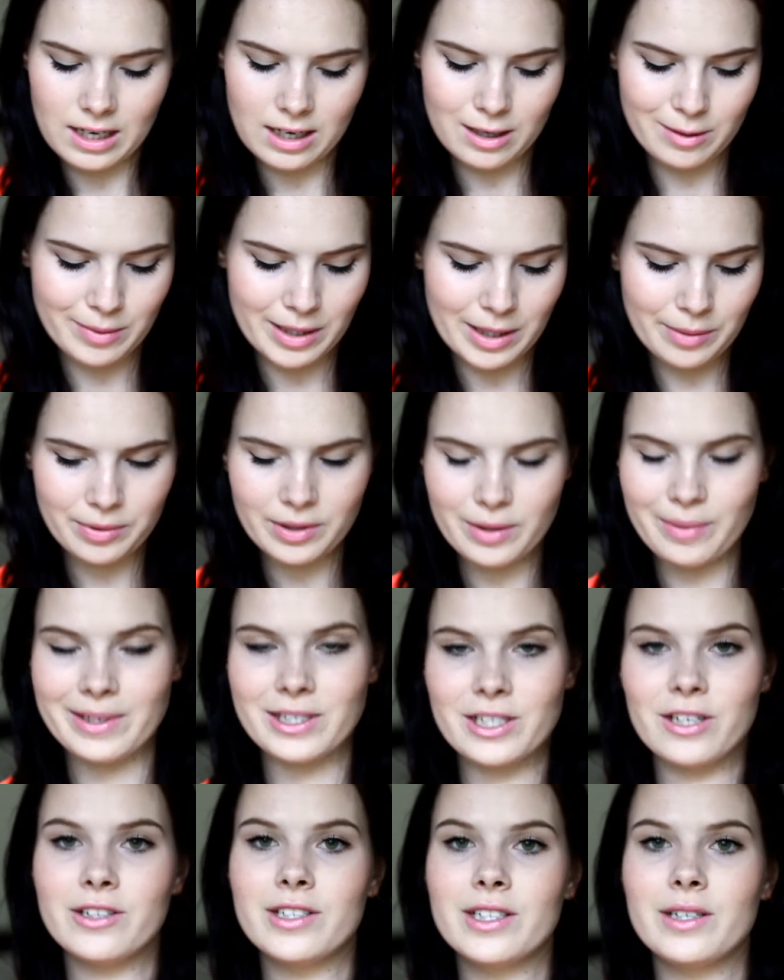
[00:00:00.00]
I pretty
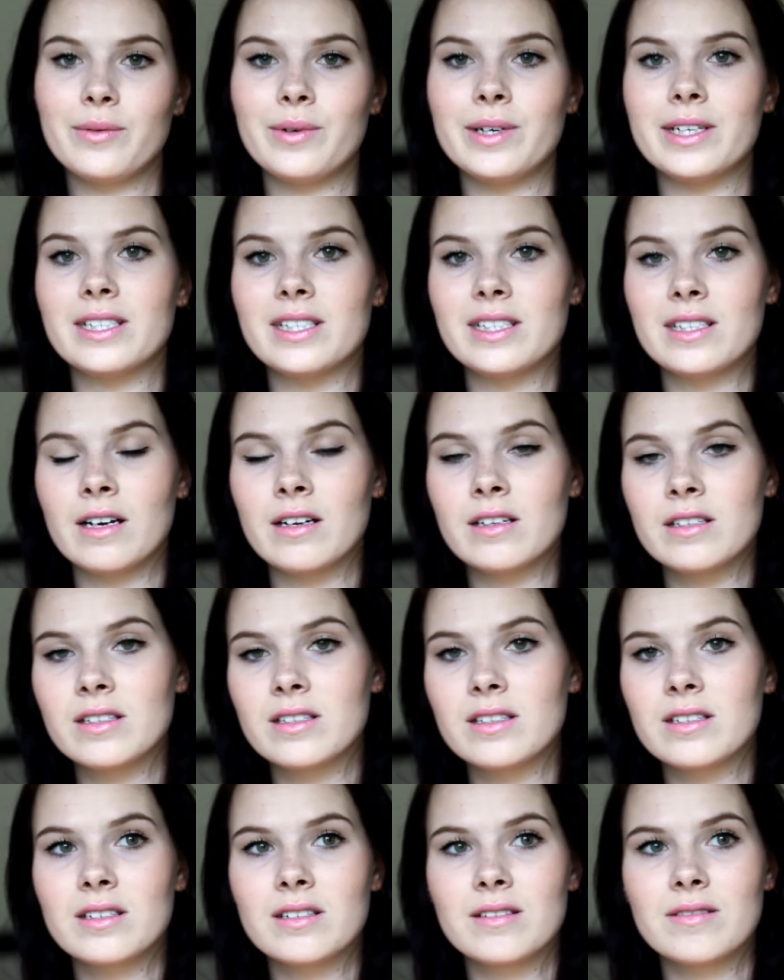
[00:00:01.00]
much only wear
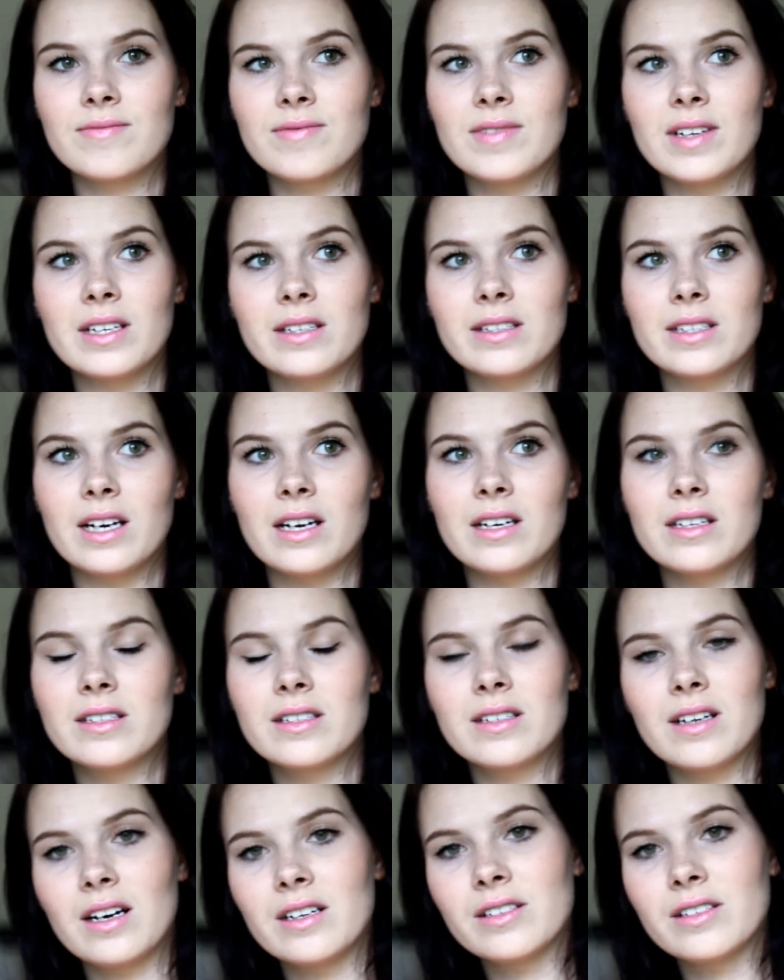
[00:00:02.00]
studs these days.